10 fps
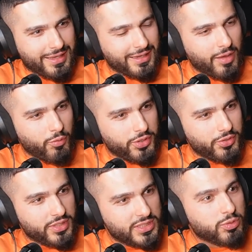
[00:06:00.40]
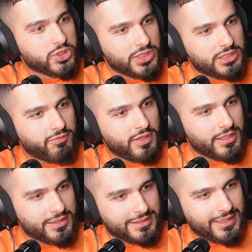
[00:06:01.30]
Like, what are you doing? He's washing his feet
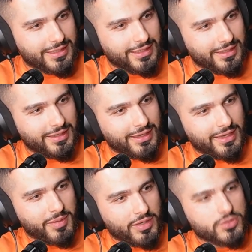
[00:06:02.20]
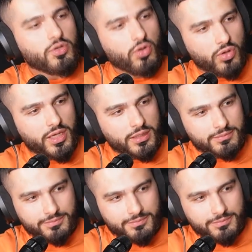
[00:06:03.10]
in the sink, innit? And the man goes, okay.